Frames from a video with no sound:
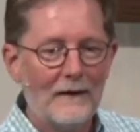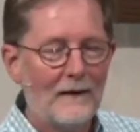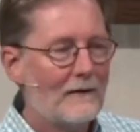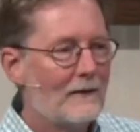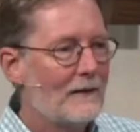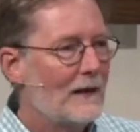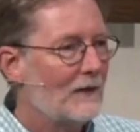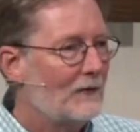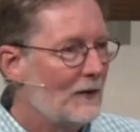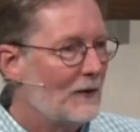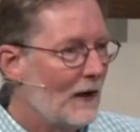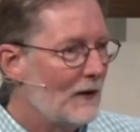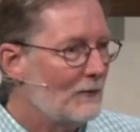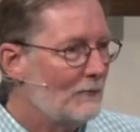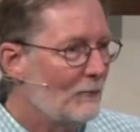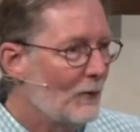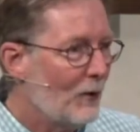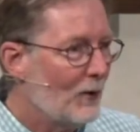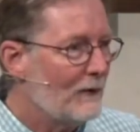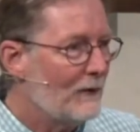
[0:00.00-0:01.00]
that says
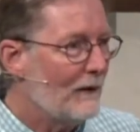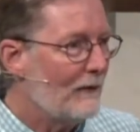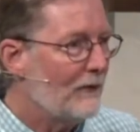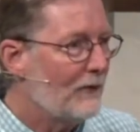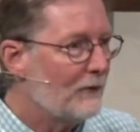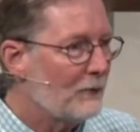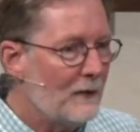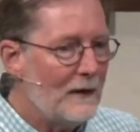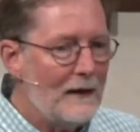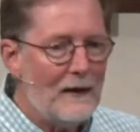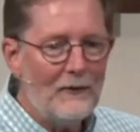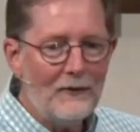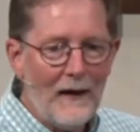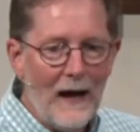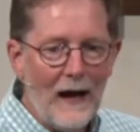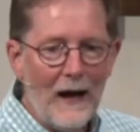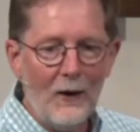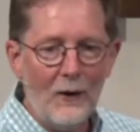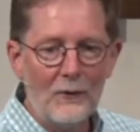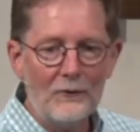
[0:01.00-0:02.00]
more than
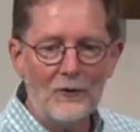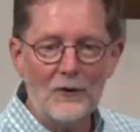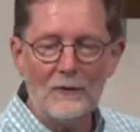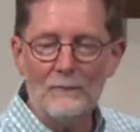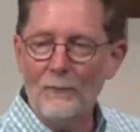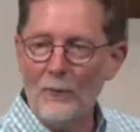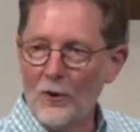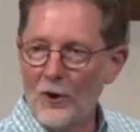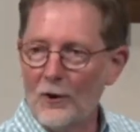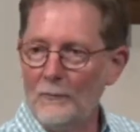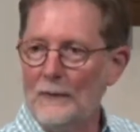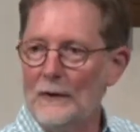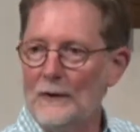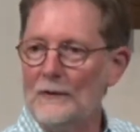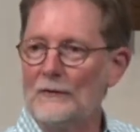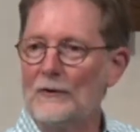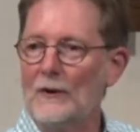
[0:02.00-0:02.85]
3,000 Mormons